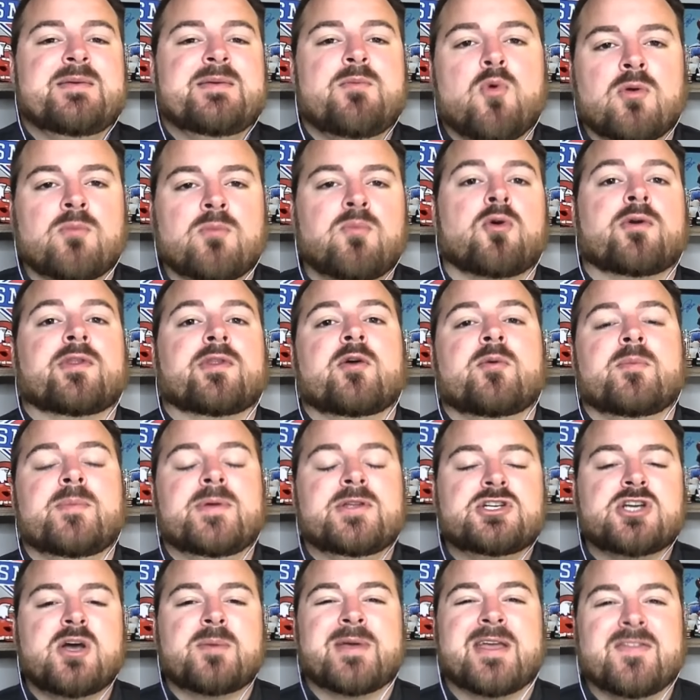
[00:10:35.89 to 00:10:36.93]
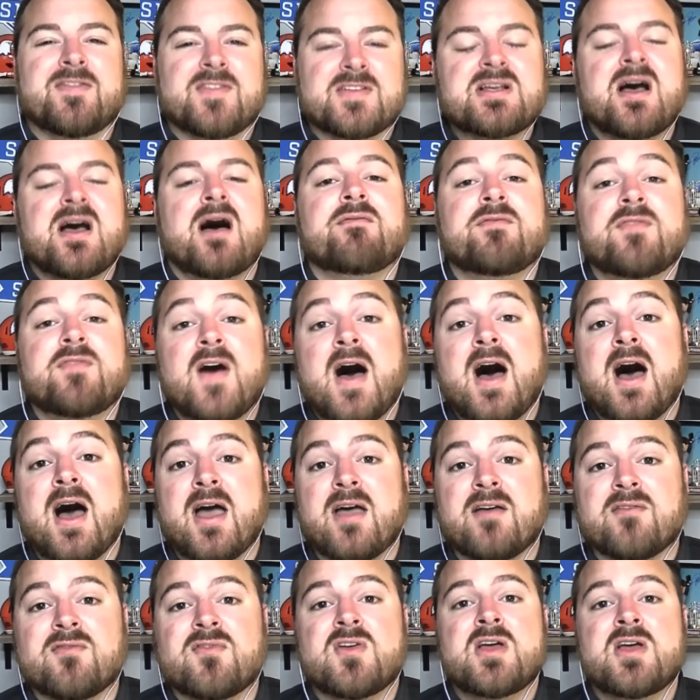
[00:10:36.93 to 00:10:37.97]
more importantly, would be jumping in the top
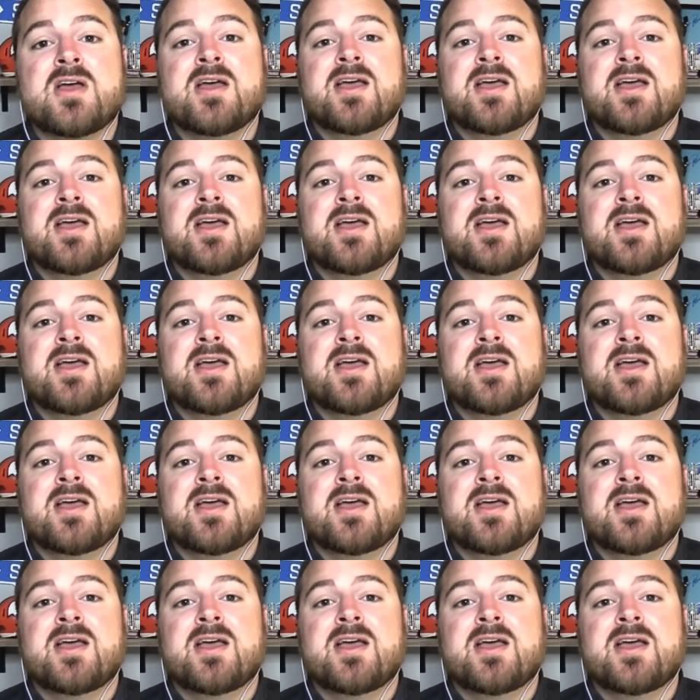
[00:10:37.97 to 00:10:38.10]
five